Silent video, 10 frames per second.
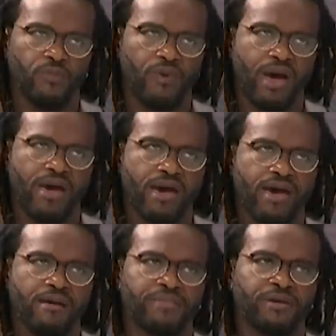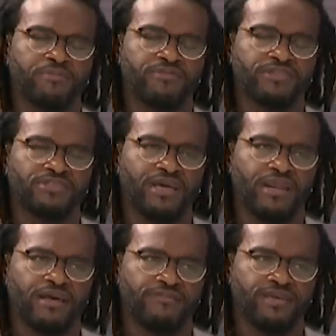I am not privy to
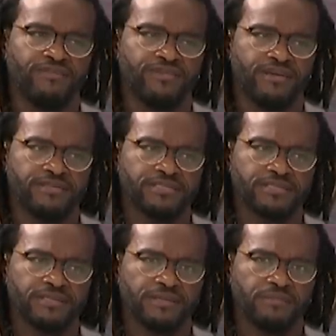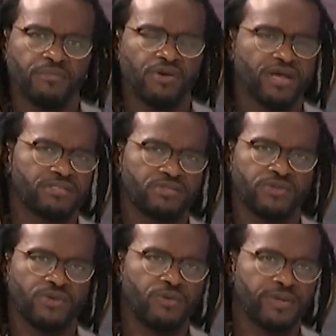any of the evidence, but that
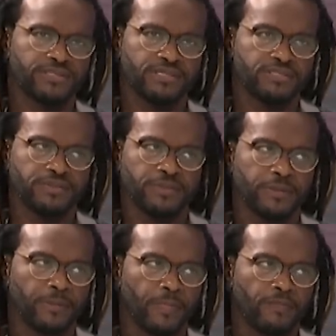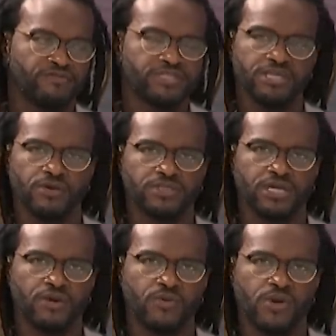story don't make sense to me. To tear out
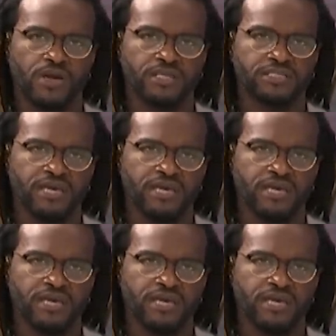our own locks.